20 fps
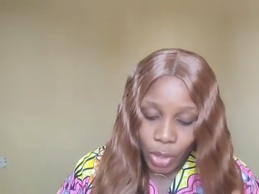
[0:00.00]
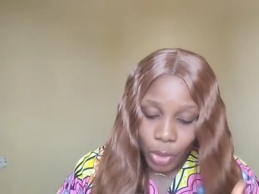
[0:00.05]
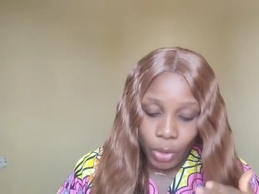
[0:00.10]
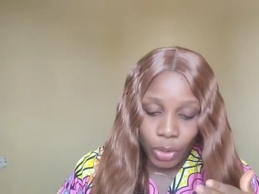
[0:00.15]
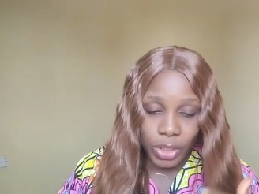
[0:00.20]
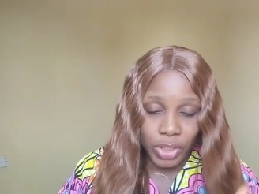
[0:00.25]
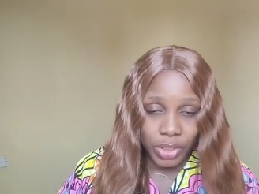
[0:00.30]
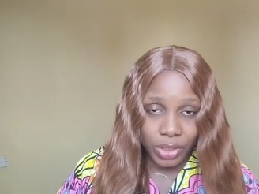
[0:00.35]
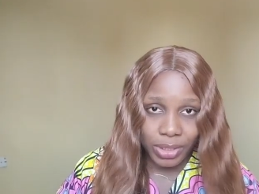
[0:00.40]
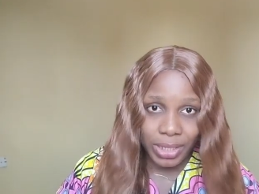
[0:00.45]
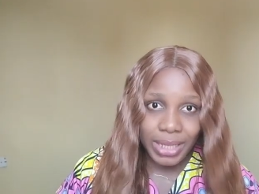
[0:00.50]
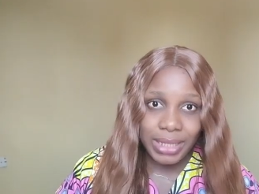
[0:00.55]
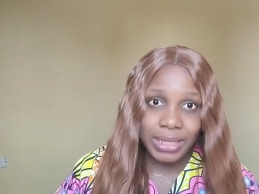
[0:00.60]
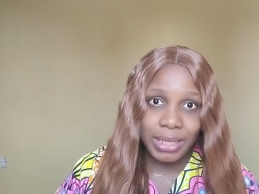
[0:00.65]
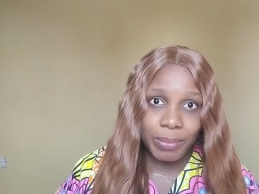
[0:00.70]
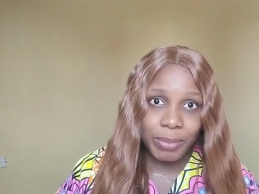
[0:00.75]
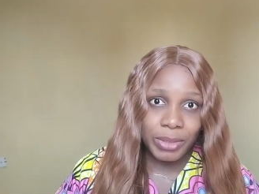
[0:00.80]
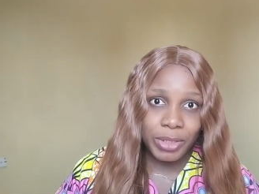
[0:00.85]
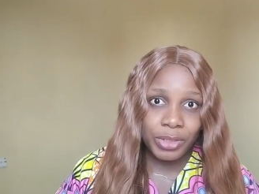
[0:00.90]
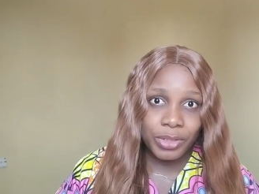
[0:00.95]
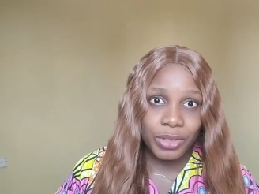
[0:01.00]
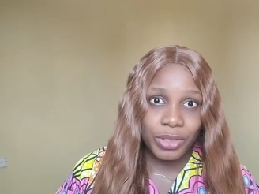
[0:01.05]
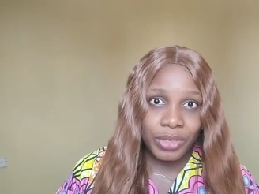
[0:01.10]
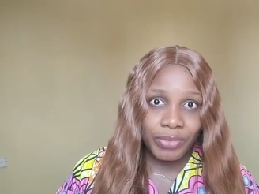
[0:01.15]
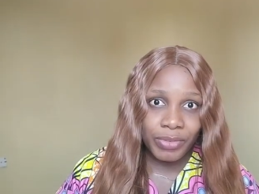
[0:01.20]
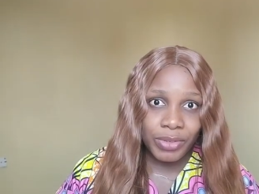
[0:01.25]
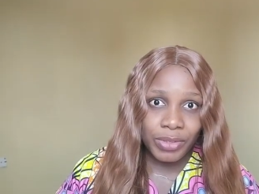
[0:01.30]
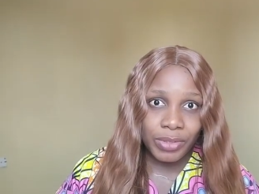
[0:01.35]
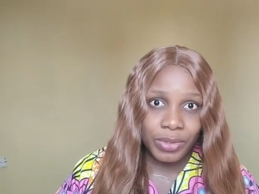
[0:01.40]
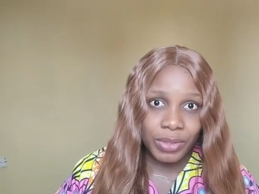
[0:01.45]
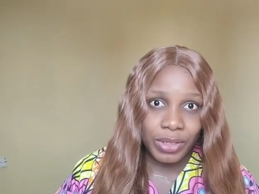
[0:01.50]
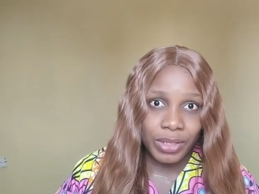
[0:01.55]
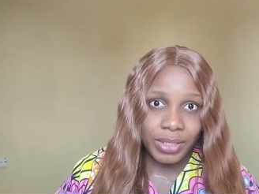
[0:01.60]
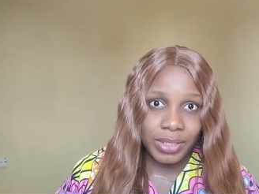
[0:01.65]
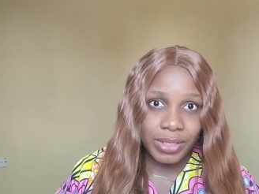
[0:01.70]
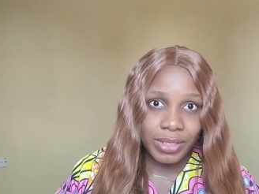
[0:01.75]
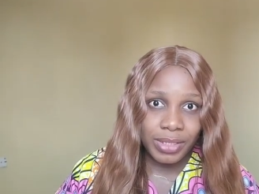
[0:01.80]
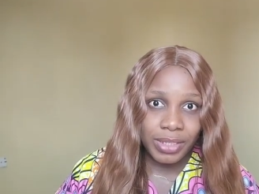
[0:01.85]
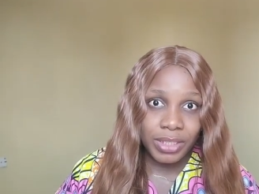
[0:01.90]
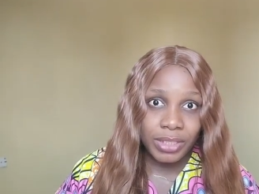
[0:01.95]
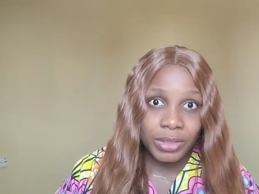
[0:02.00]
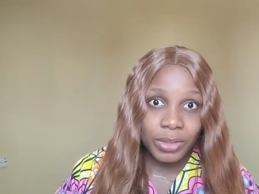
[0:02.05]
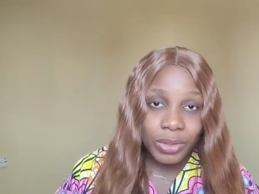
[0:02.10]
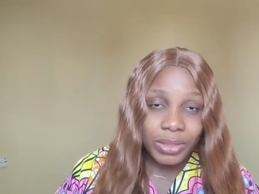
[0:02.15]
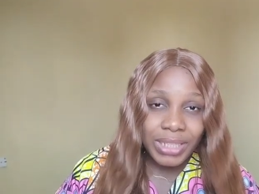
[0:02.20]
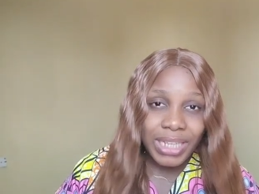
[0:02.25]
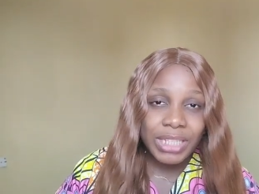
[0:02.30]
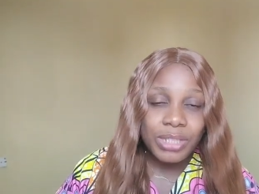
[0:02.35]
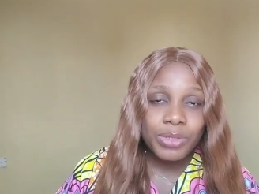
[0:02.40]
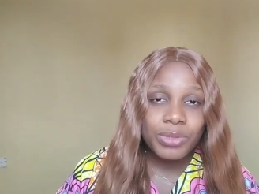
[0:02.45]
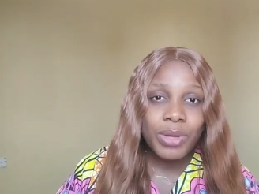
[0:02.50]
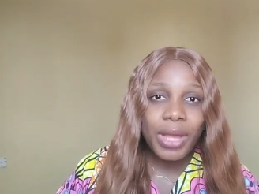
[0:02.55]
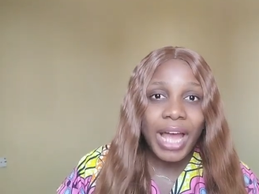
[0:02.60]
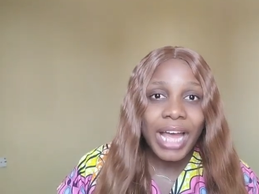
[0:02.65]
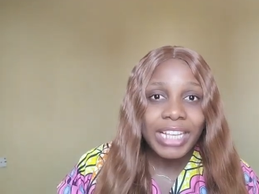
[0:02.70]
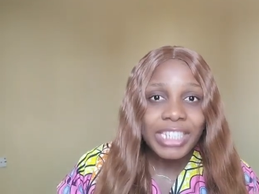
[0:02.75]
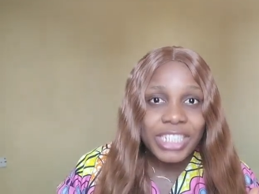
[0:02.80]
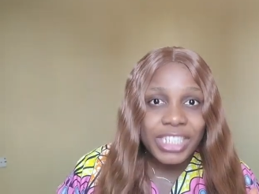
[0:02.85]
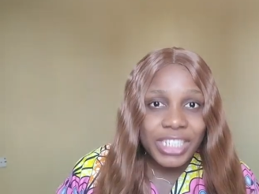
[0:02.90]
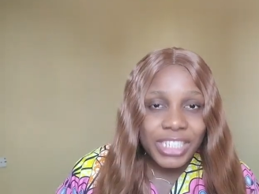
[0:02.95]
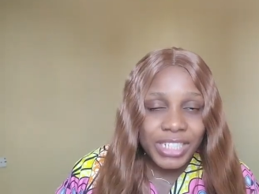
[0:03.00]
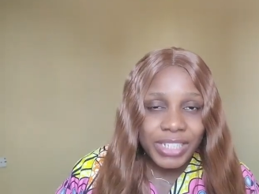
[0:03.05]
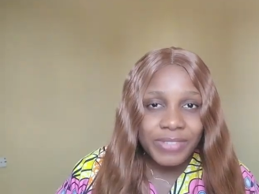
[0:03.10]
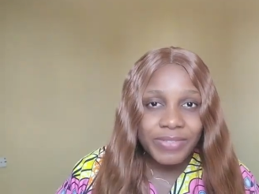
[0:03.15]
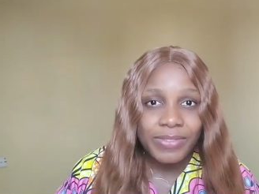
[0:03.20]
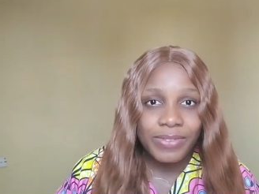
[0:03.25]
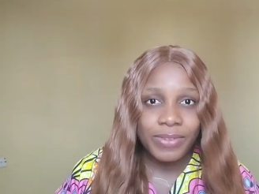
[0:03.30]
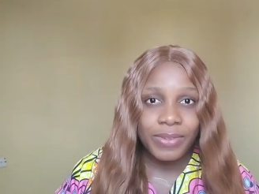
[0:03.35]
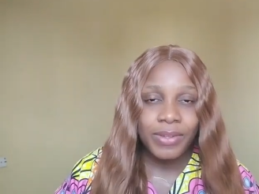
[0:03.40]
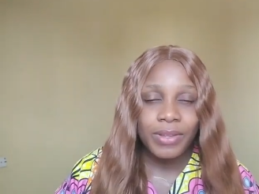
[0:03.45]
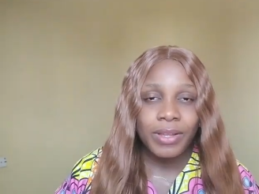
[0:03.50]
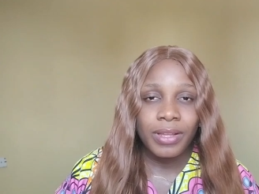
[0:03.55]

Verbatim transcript: or this other interpretation given to it in order to achieve